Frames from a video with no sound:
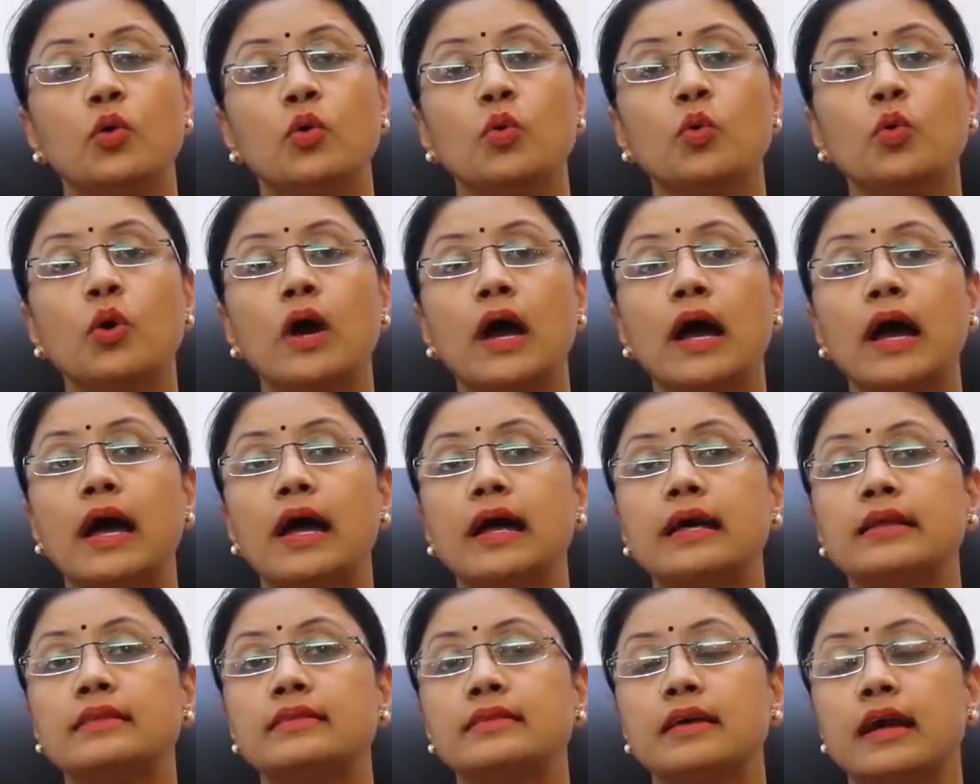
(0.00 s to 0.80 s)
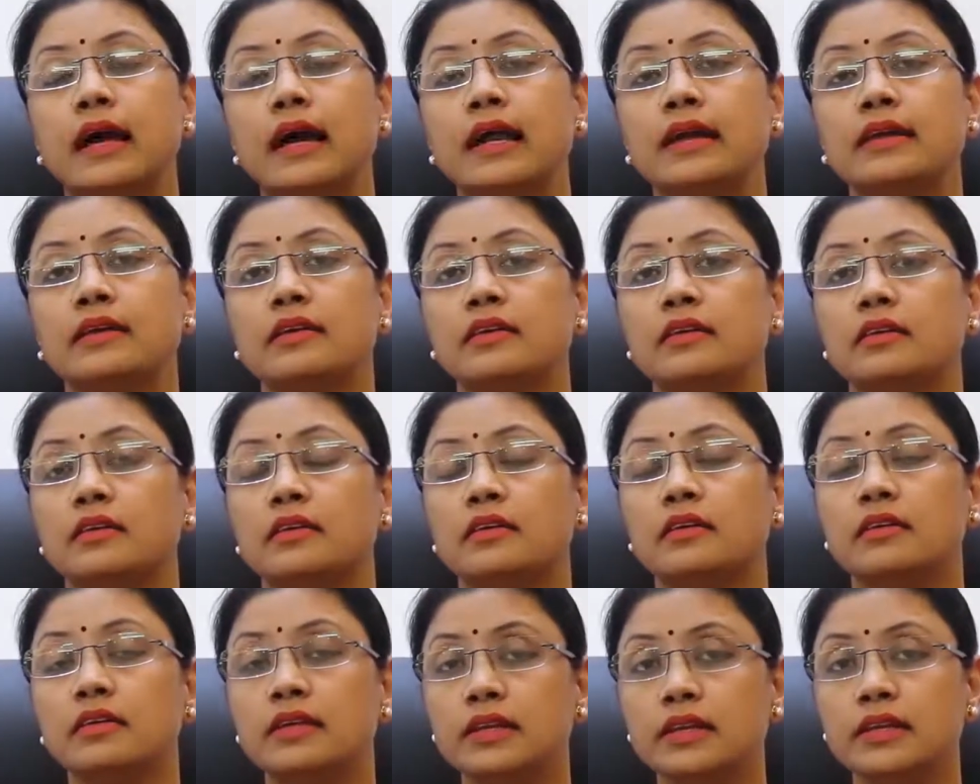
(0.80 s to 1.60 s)
who has had
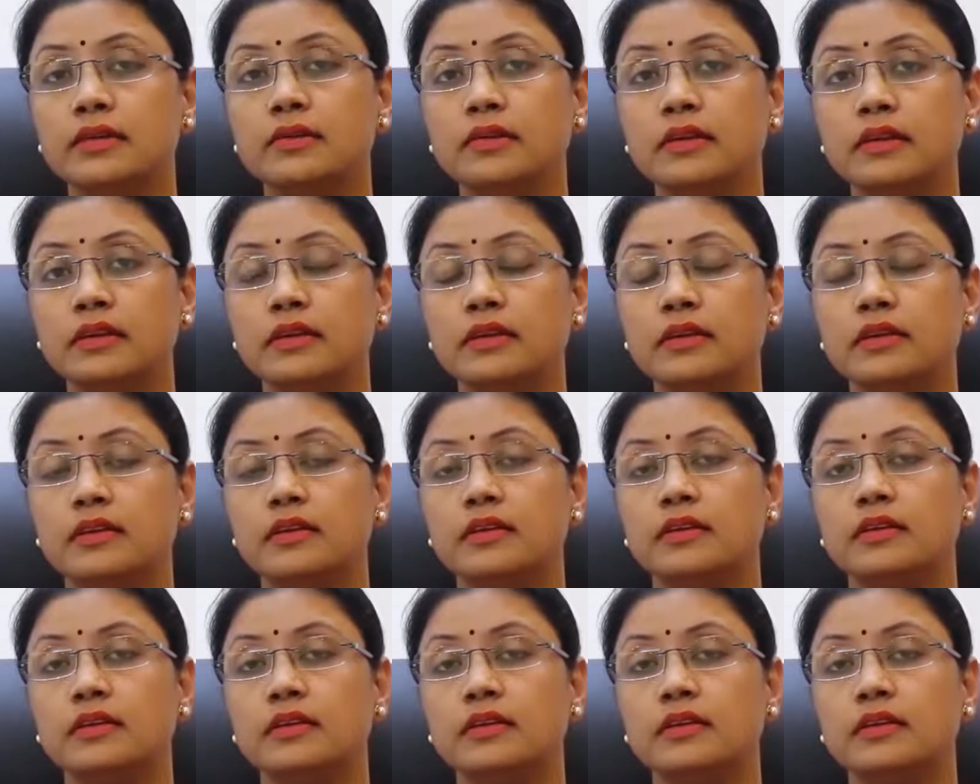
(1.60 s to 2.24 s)
early